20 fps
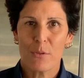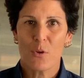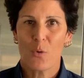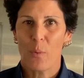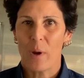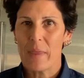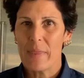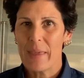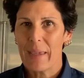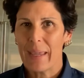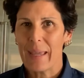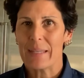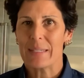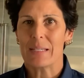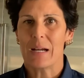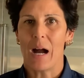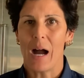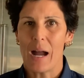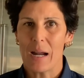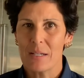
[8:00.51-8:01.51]
way they get
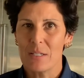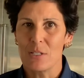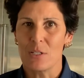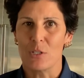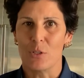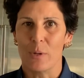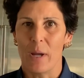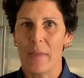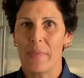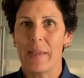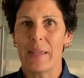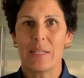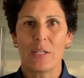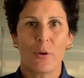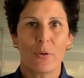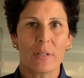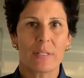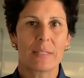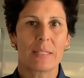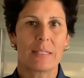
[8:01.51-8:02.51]
talked to, and they
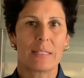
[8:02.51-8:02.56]
notice the